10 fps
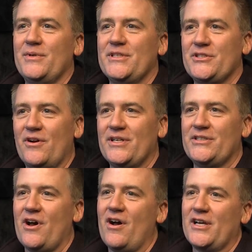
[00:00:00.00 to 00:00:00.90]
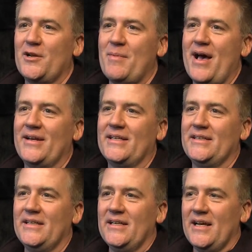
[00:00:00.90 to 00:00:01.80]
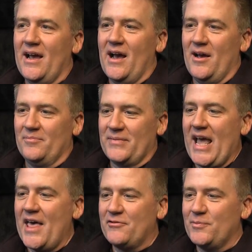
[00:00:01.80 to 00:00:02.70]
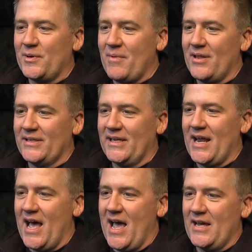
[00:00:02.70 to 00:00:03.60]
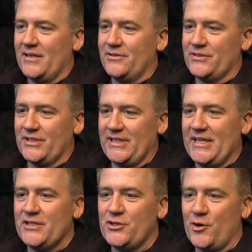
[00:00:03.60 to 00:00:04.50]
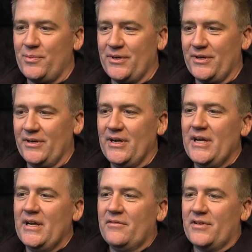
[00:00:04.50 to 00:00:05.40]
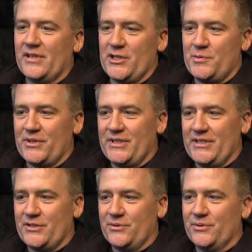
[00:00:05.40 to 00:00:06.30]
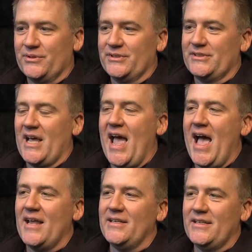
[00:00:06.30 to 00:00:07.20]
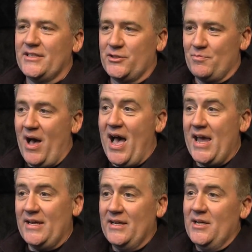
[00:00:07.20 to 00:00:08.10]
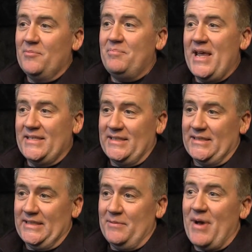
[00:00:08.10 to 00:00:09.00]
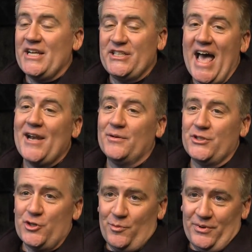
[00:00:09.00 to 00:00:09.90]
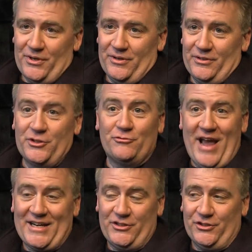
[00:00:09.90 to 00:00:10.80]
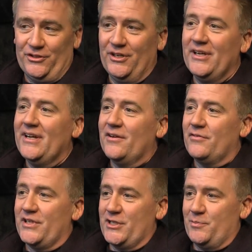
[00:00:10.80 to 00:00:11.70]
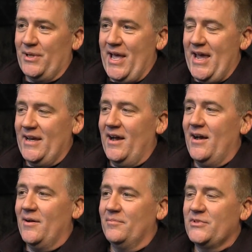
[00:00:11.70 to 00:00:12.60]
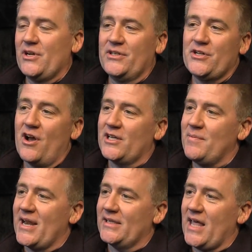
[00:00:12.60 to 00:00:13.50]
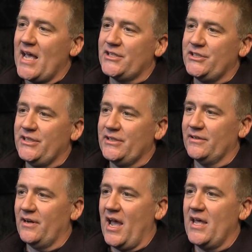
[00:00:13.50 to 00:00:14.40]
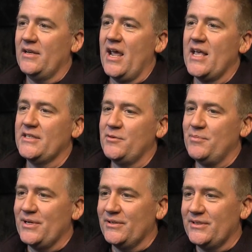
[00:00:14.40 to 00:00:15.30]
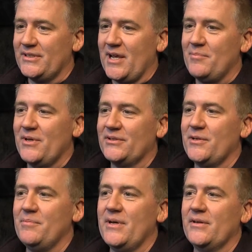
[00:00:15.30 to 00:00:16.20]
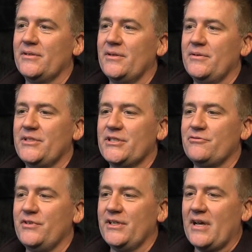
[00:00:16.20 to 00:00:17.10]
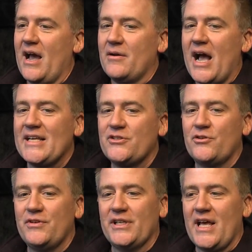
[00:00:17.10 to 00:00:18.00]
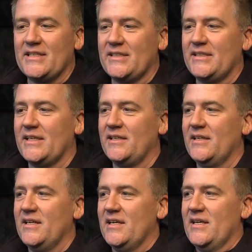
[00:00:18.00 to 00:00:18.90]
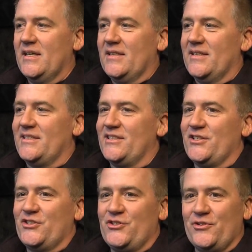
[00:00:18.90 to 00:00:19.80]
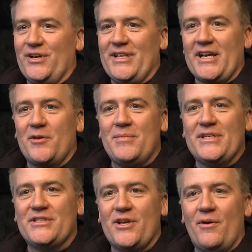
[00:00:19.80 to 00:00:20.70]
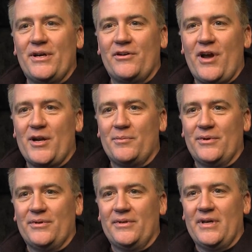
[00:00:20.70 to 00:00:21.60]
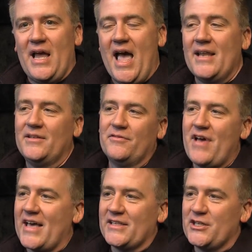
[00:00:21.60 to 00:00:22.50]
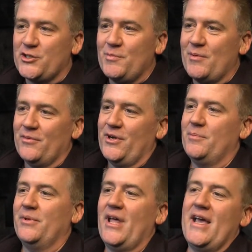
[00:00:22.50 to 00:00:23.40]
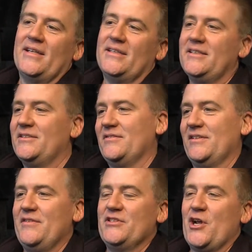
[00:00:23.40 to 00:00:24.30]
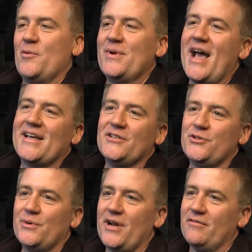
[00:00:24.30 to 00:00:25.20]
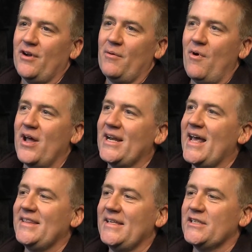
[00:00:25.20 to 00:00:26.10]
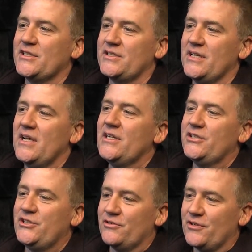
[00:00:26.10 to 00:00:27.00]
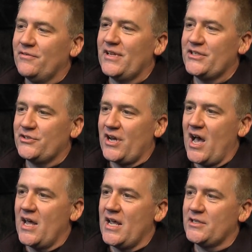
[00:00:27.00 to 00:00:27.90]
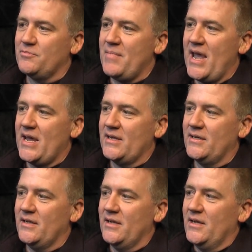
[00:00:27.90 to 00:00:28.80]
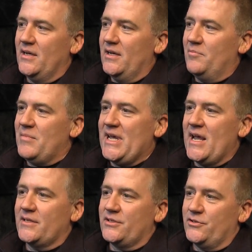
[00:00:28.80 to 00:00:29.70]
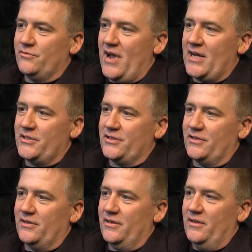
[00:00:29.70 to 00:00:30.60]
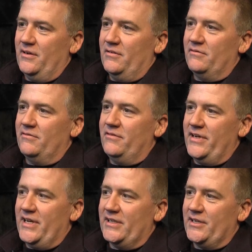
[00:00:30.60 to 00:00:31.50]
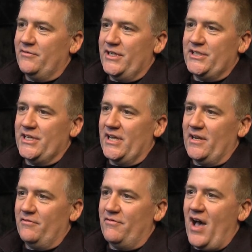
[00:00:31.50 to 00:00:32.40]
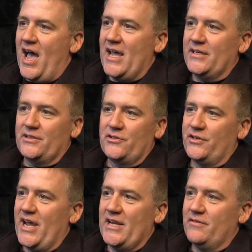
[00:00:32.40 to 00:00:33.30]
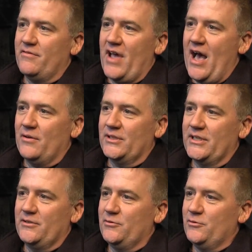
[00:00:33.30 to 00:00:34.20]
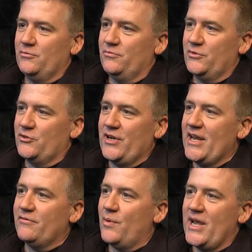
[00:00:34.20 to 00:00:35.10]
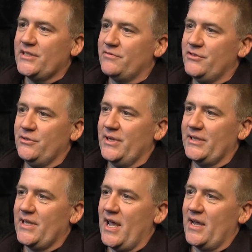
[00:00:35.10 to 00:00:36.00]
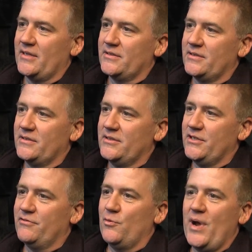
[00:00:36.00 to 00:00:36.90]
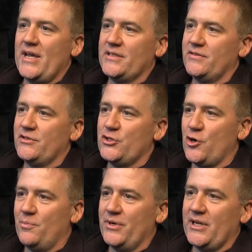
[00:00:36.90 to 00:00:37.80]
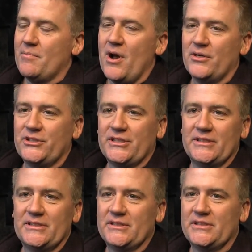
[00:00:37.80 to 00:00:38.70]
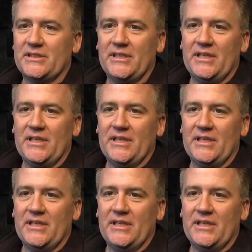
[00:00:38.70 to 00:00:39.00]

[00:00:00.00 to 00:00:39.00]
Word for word: We started talking about it, Catherine McMullen and I, who's the lead interpreter for the Lynchburg City Schools and is my, basically my shadow interpreter director for this play, started talking about it last year, and as it built and built and built, it just I started realizing that this is a story that can be so incredible, and the fact that it's a memory play, it leaves it open. I can do whatever I want, and I think this Children of a Lesser God has made me as a director really reach in and find creative outlet, creative ways of doing things, different ways of interpreting emotions,